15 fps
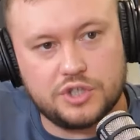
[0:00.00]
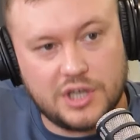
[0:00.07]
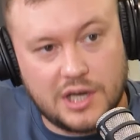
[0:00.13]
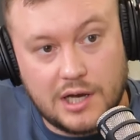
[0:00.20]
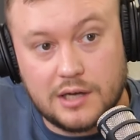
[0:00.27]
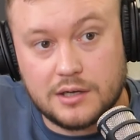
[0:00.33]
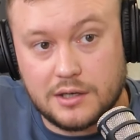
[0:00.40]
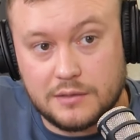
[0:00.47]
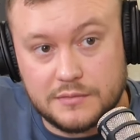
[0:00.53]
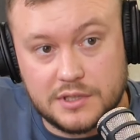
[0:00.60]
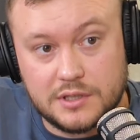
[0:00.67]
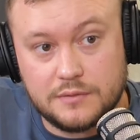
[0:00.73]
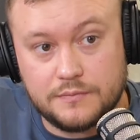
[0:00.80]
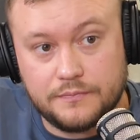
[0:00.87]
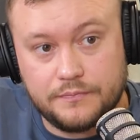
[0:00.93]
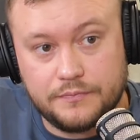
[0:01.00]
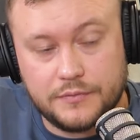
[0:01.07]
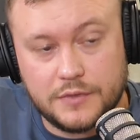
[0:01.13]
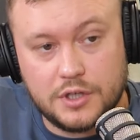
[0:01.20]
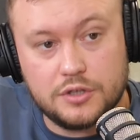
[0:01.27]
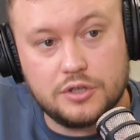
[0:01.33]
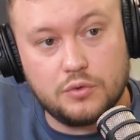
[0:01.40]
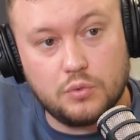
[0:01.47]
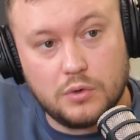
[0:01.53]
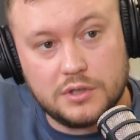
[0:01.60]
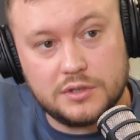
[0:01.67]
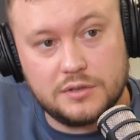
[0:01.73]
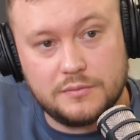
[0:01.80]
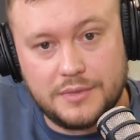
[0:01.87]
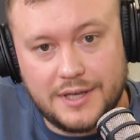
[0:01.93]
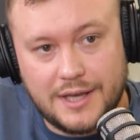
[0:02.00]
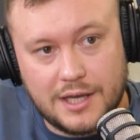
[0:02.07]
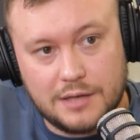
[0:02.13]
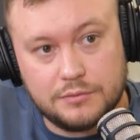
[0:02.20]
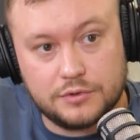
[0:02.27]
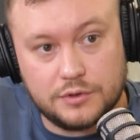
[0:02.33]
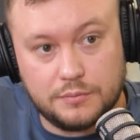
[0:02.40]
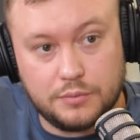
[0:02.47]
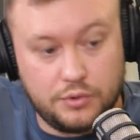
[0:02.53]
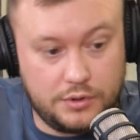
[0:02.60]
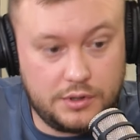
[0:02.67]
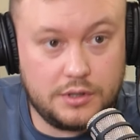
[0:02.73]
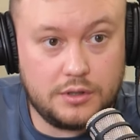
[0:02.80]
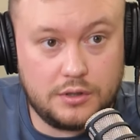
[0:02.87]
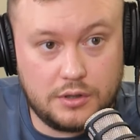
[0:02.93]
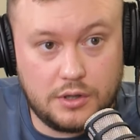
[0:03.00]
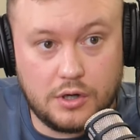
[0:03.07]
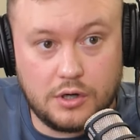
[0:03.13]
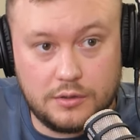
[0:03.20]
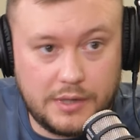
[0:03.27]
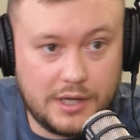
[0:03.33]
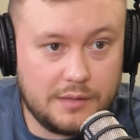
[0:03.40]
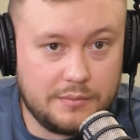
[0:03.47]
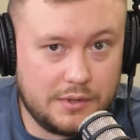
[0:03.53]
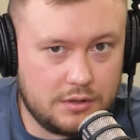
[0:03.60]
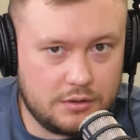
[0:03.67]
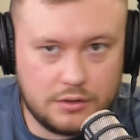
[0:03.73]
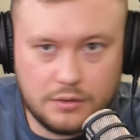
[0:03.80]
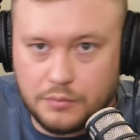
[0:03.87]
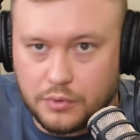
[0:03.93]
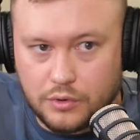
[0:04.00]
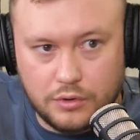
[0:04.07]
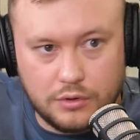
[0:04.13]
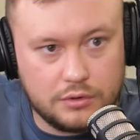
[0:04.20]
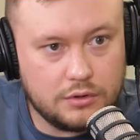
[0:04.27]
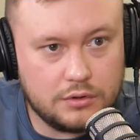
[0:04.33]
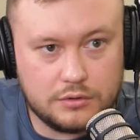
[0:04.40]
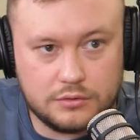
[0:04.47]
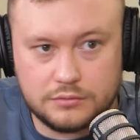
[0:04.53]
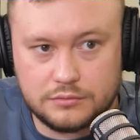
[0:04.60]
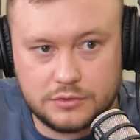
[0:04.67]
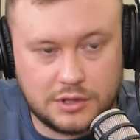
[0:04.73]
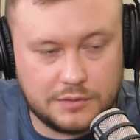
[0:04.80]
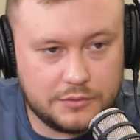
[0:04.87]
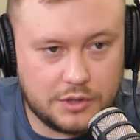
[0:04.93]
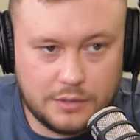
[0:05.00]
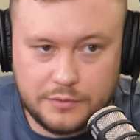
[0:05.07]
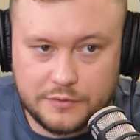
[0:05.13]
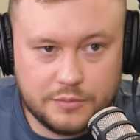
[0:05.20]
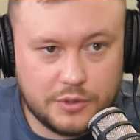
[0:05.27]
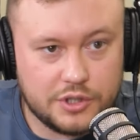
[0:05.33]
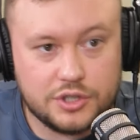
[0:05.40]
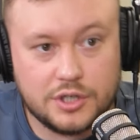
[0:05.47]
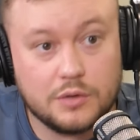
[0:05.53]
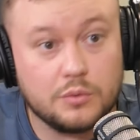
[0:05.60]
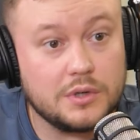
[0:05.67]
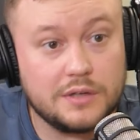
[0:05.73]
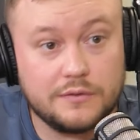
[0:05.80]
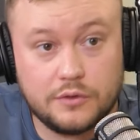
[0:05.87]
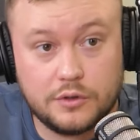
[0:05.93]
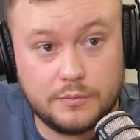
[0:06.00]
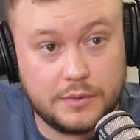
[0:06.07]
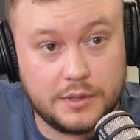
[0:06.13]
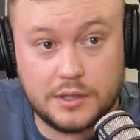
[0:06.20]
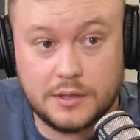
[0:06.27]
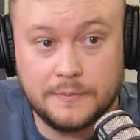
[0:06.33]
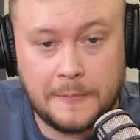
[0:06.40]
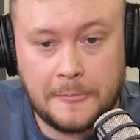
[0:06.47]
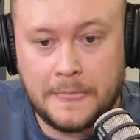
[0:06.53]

chart comes in, is you want to be able to put it on paper, on a board, on some type of spreadsheet, whatever it be,